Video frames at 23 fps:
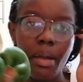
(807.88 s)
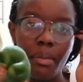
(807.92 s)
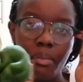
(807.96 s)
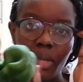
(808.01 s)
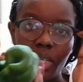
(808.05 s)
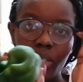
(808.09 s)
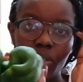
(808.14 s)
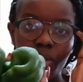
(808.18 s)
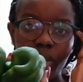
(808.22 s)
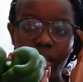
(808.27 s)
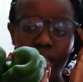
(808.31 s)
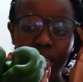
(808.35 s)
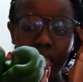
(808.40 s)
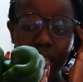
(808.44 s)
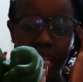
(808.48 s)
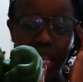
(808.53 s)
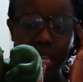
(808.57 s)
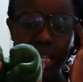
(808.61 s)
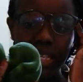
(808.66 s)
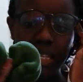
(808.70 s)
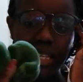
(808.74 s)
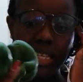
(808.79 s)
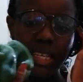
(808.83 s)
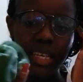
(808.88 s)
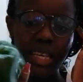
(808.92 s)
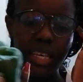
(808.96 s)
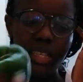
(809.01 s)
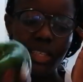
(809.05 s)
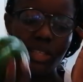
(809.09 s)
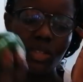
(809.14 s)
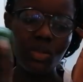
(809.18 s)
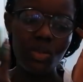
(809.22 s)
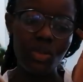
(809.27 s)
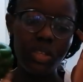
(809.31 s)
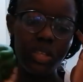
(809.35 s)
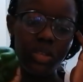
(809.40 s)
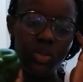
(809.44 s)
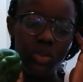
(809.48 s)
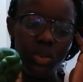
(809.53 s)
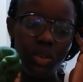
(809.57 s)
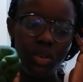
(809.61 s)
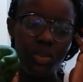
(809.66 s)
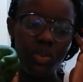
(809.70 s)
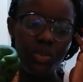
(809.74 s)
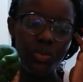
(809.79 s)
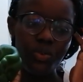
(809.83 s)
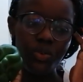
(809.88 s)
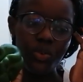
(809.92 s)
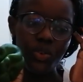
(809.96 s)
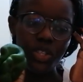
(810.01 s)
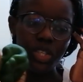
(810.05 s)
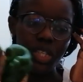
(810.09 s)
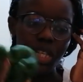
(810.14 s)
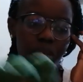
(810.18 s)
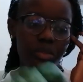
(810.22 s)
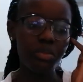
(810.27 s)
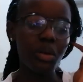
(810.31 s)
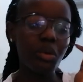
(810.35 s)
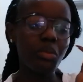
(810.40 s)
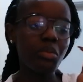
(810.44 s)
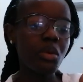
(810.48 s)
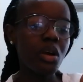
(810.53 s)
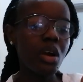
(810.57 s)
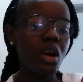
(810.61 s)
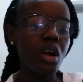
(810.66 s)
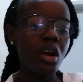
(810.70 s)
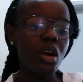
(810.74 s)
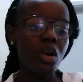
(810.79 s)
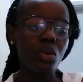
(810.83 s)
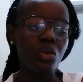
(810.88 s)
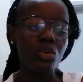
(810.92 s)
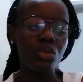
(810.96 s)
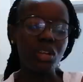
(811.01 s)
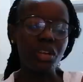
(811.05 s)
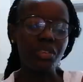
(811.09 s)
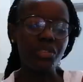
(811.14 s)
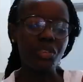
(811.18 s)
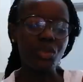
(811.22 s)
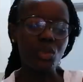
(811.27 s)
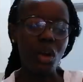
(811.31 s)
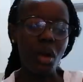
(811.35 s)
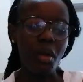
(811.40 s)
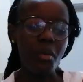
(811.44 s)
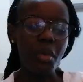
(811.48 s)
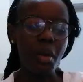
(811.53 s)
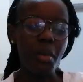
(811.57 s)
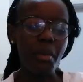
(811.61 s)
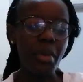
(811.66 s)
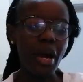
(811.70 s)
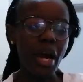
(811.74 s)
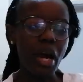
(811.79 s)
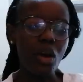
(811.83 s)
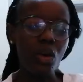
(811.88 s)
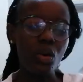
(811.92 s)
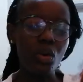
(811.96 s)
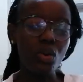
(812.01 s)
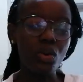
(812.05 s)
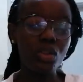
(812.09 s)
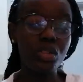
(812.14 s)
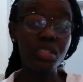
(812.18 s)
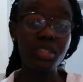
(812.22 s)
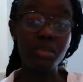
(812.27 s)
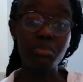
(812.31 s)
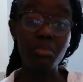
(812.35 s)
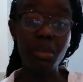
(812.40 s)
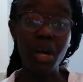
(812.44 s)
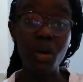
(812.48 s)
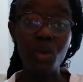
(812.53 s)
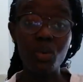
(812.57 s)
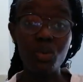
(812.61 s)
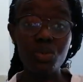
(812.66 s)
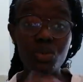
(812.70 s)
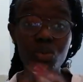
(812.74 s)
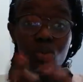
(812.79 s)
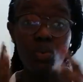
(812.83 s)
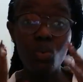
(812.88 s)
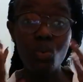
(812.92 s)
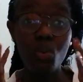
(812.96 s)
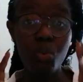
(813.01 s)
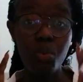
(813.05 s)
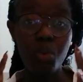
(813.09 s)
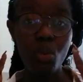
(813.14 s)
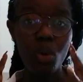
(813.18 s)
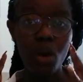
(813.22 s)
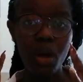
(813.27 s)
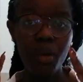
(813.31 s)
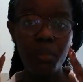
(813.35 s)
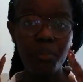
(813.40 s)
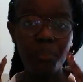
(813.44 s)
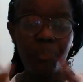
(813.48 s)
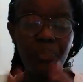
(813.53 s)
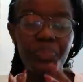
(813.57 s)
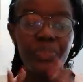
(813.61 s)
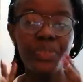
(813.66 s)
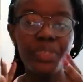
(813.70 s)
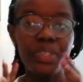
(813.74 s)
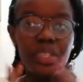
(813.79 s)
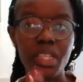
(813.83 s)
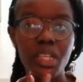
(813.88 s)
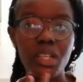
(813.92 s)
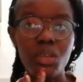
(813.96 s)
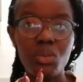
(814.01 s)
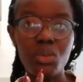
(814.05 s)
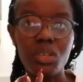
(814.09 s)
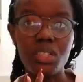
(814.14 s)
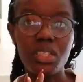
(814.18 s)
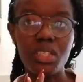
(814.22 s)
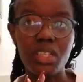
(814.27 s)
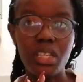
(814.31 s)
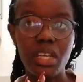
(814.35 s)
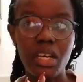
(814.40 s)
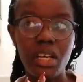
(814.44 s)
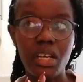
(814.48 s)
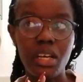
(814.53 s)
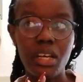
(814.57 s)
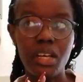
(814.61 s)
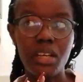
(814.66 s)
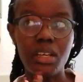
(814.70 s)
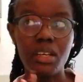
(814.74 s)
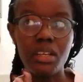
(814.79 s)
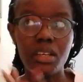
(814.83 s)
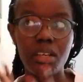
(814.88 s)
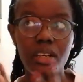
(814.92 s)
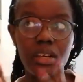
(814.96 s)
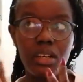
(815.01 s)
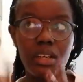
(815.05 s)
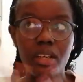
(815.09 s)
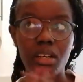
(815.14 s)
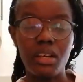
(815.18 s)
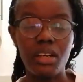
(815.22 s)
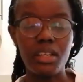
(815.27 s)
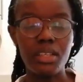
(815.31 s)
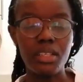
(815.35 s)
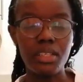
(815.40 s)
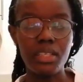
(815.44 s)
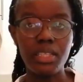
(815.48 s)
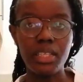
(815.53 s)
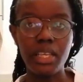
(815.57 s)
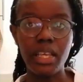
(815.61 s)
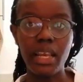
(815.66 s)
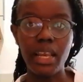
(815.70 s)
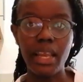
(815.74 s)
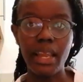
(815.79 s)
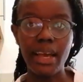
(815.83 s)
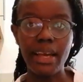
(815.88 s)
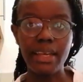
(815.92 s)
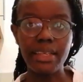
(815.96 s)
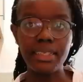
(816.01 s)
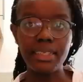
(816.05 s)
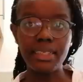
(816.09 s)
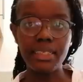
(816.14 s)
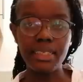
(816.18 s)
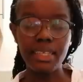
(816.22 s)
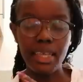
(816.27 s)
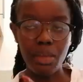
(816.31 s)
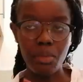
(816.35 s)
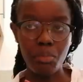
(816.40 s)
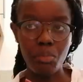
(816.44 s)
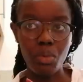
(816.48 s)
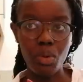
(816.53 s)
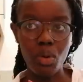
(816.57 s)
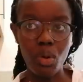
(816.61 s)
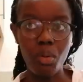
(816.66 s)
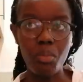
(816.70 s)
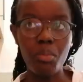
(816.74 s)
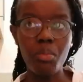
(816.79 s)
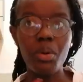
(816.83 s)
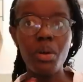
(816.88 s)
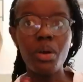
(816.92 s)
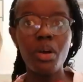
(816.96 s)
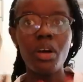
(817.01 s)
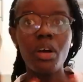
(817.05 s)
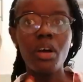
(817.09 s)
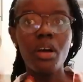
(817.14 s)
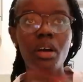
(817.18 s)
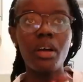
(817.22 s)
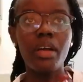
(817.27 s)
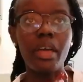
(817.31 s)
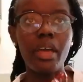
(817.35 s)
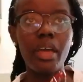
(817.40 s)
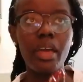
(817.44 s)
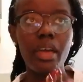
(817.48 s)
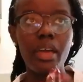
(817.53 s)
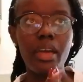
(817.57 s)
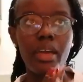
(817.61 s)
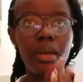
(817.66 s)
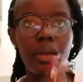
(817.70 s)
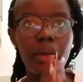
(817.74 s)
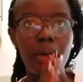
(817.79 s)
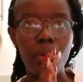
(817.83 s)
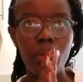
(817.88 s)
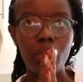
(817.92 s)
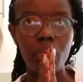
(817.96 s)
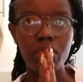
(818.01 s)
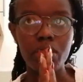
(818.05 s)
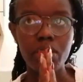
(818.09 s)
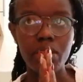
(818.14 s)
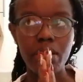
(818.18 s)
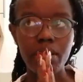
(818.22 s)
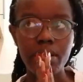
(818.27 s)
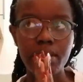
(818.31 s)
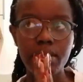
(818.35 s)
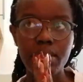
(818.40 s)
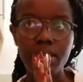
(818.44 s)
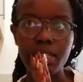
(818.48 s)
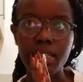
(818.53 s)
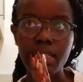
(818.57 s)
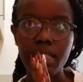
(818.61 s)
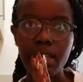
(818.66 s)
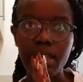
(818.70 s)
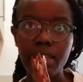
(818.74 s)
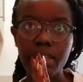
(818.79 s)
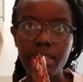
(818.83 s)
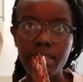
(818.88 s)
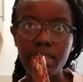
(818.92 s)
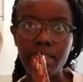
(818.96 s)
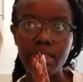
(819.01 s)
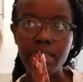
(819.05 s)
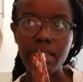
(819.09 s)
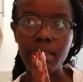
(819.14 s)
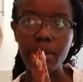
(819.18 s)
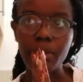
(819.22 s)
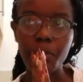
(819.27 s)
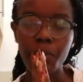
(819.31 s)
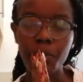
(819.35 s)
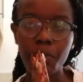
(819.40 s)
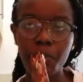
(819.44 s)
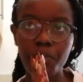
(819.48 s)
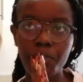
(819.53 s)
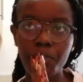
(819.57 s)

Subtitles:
But you get the idea. So these are going for 10 bob. Kuna vitu kama mangoes. Mangoes kubwa zilikuwa zina sell at 10 bob. What else did I see?